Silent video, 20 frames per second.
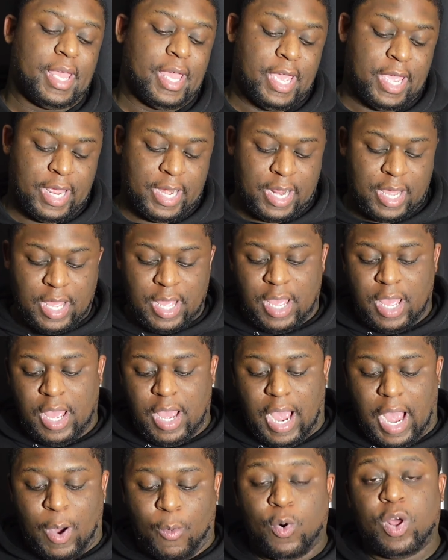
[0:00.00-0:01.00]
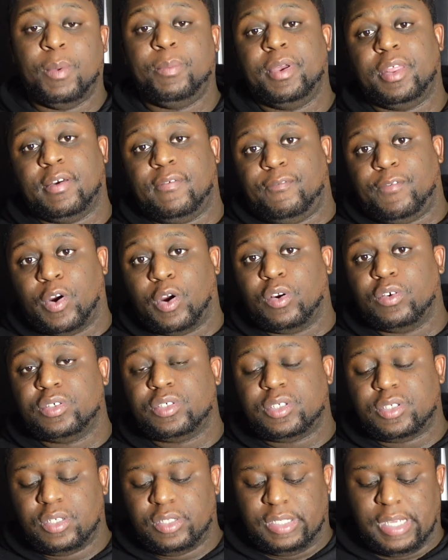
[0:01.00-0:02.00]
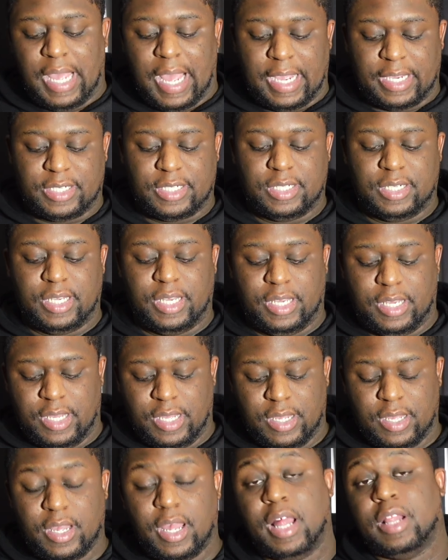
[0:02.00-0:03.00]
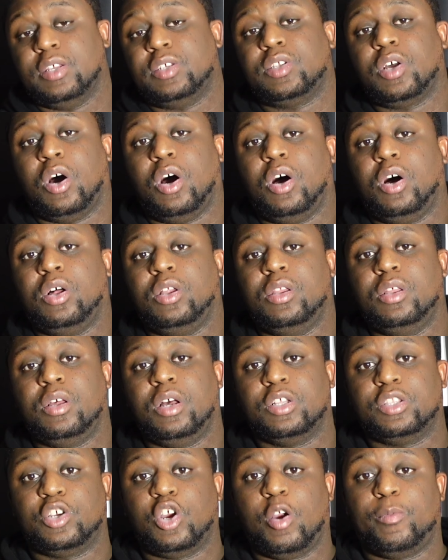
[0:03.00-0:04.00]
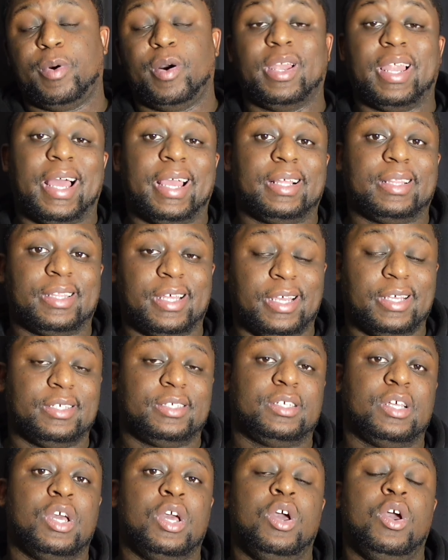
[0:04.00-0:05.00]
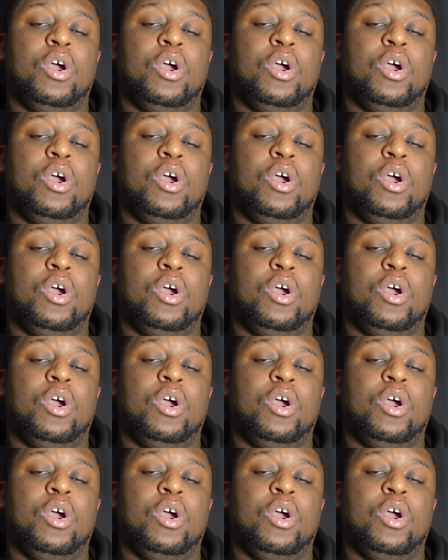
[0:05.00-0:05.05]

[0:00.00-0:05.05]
And I want to be the first to actually install a turbo like this